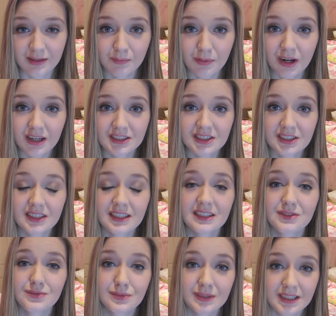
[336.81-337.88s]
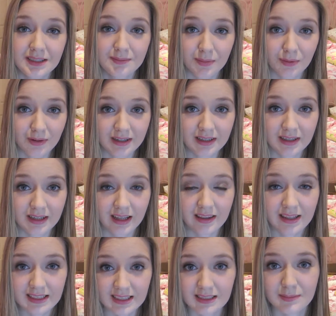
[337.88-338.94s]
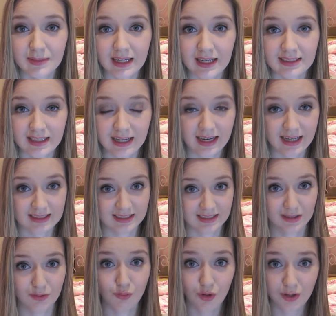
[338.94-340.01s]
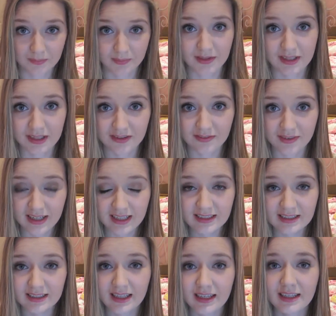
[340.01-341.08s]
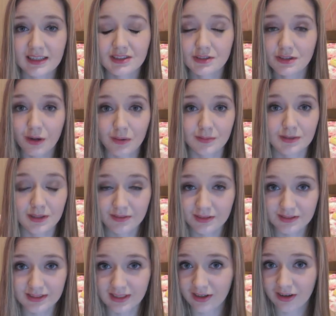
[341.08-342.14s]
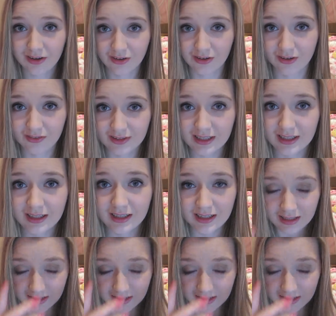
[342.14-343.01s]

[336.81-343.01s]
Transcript: Bronzer is really important, and this is because it adds a little warmth to your face. And no, don't use it all over.